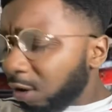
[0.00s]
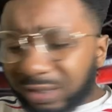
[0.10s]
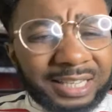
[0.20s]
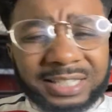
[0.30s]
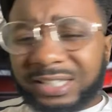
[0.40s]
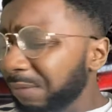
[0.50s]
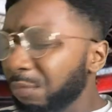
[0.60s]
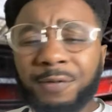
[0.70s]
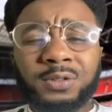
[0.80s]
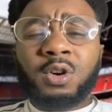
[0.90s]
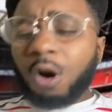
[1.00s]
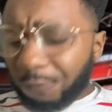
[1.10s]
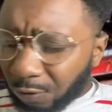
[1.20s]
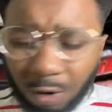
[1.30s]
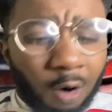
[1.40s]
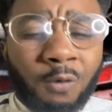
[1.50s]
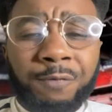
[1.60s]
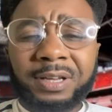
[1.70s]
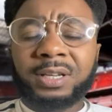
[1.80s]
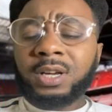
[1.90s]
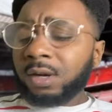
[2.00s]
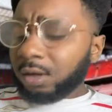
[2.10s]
16 months of COVID,